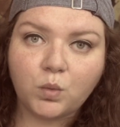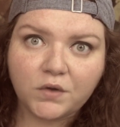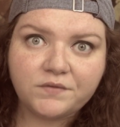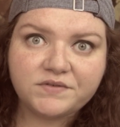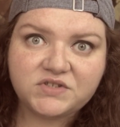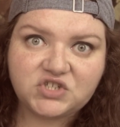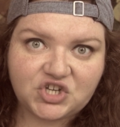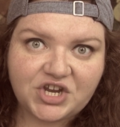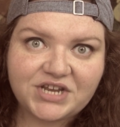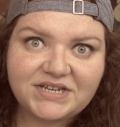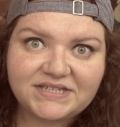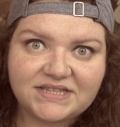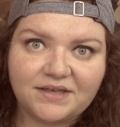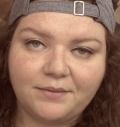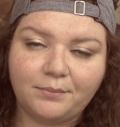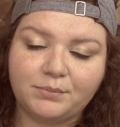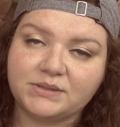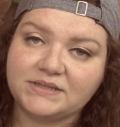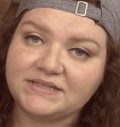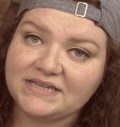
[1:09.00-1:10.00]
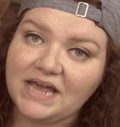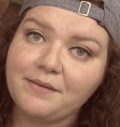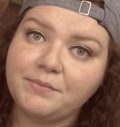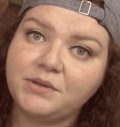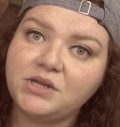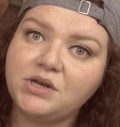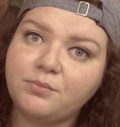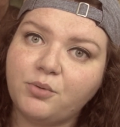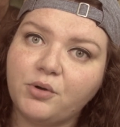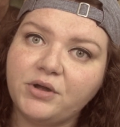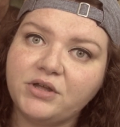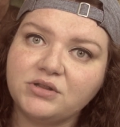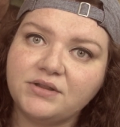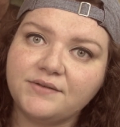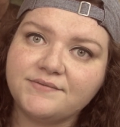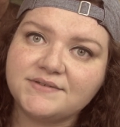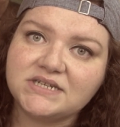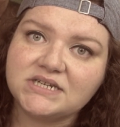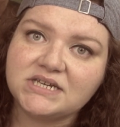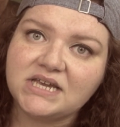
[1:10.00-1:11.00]
Wolves chase them, but Simon, a boy who
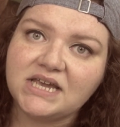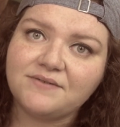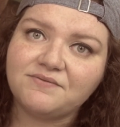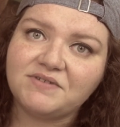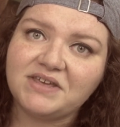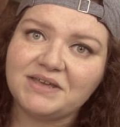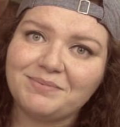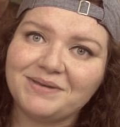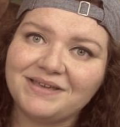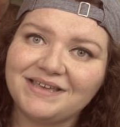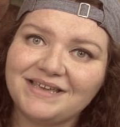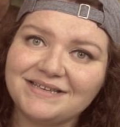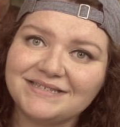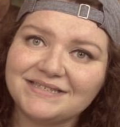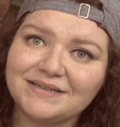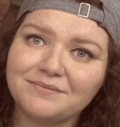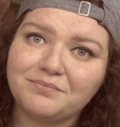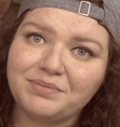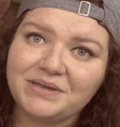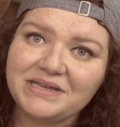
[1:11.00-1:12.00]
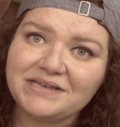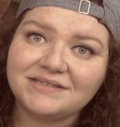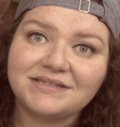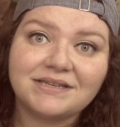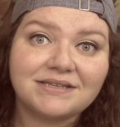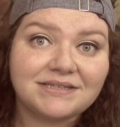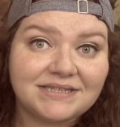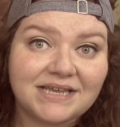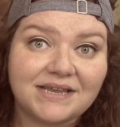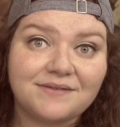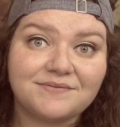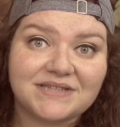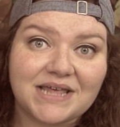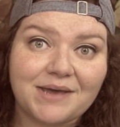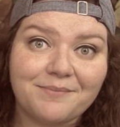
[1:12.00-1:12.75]
lives in a cave keeping geese and bees, saves